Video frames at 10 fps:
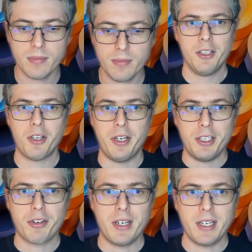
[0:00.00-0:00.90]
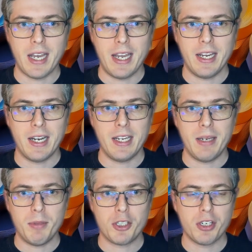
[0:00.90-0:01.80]
So integrating AI
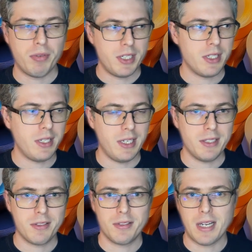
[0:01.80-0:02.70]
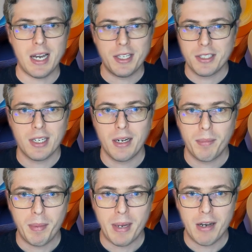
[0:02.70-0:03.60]
image generation is
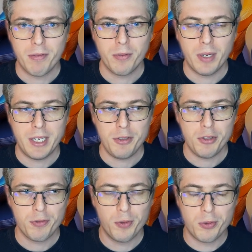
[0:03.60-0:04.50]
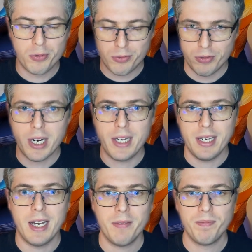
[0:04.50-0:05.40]
undeniably powerful and useful right
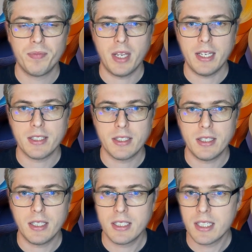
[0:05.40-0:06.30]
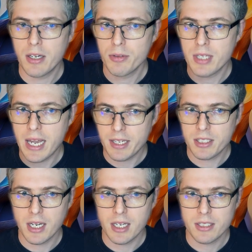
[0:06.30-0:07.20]
now. It excels at
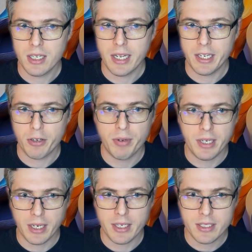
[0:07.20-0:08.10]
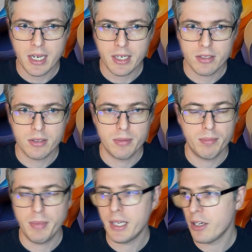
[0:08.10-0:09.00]
tasks like creating clear text,
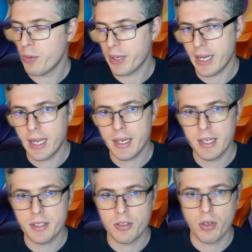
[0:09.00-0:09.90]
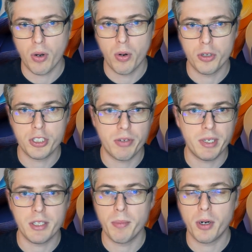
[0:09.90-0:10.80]
making quick edits, or
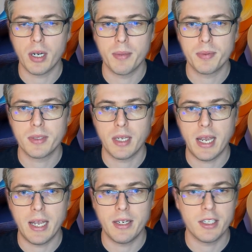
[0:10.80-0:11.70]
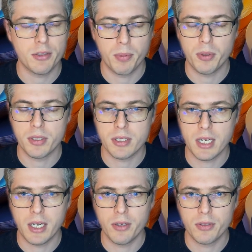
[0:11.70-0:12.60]
generating mockups and exploring
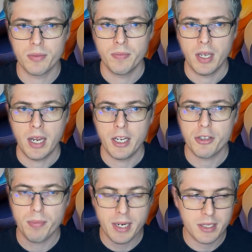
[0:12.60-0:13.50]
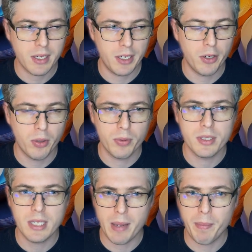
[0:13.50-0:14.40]
styles. It dramatically
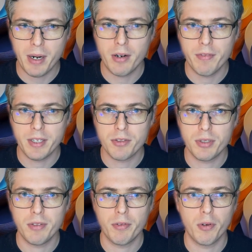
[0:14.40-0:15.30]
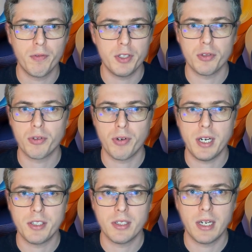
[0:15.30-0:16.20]
lowers that barrier of entry for visual
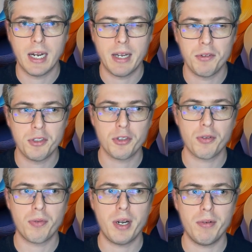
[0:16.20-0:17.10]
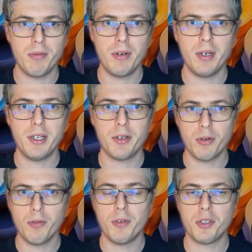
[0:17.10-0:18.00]
creation, allowing you to create really
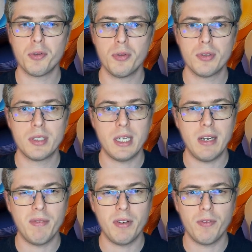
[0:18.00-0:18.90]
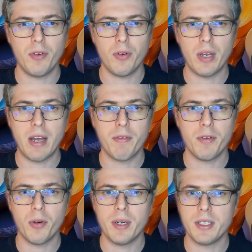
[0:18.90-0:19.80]
cool visuals, even if you have
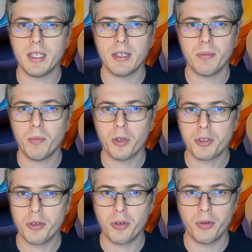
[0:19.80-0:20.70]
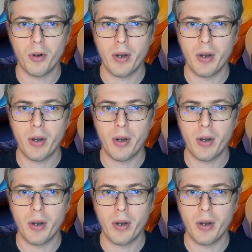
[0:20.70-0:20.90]
no idea what to do or